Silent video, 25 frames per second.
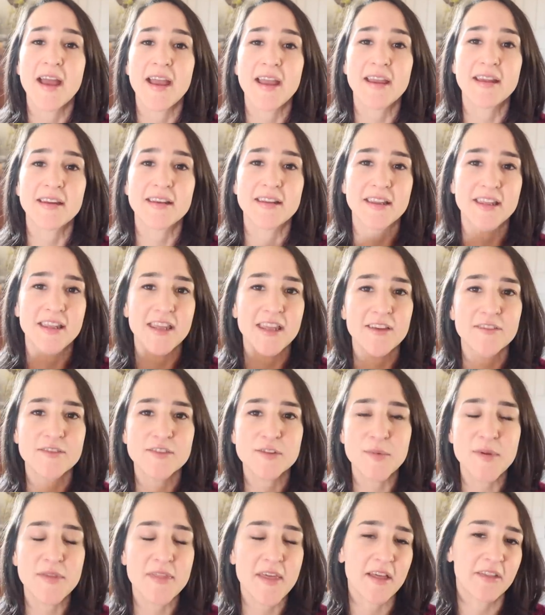And it
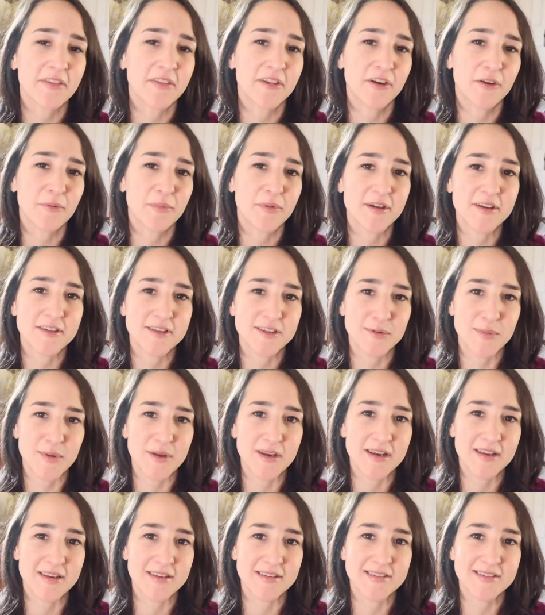gives me that little bit of
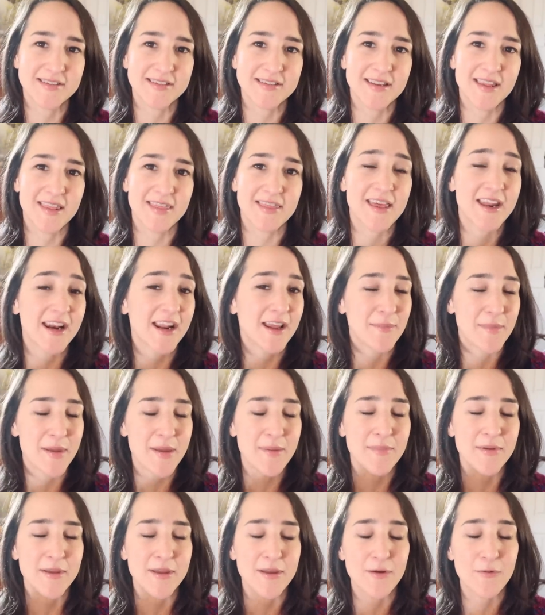sweetness that I may
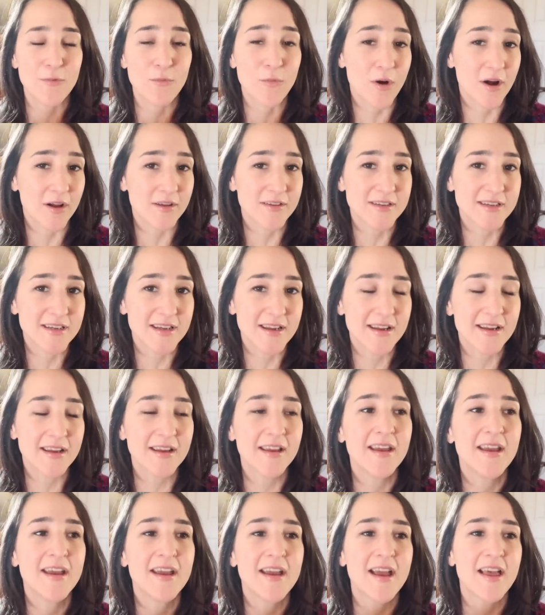be
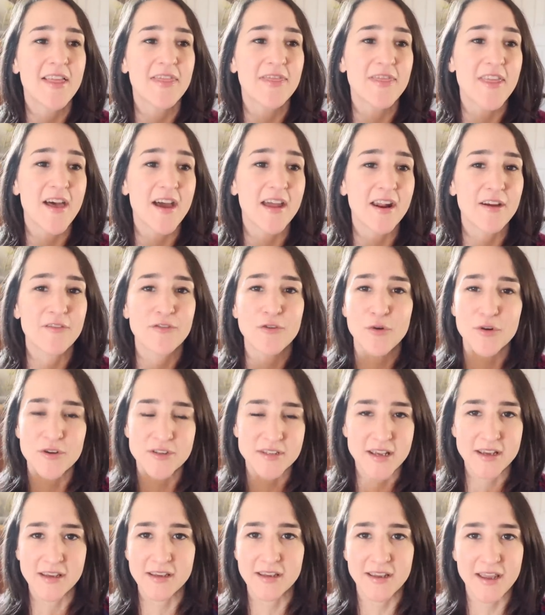wanting, that of
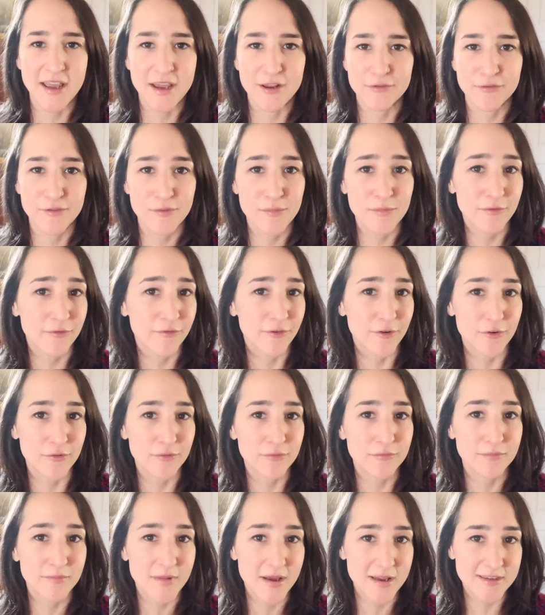course I could get from
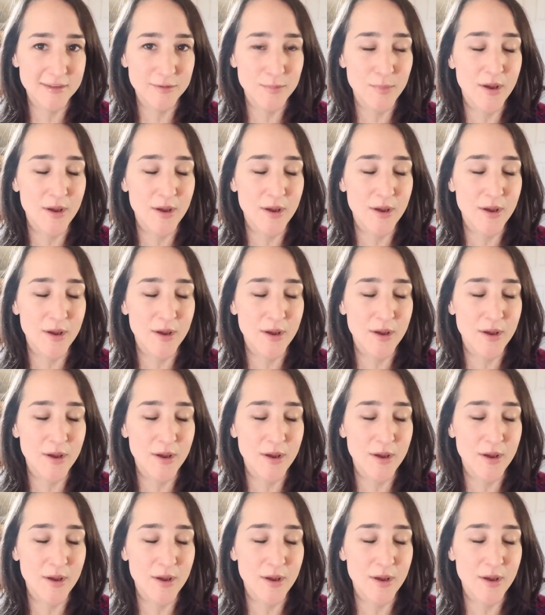fruit as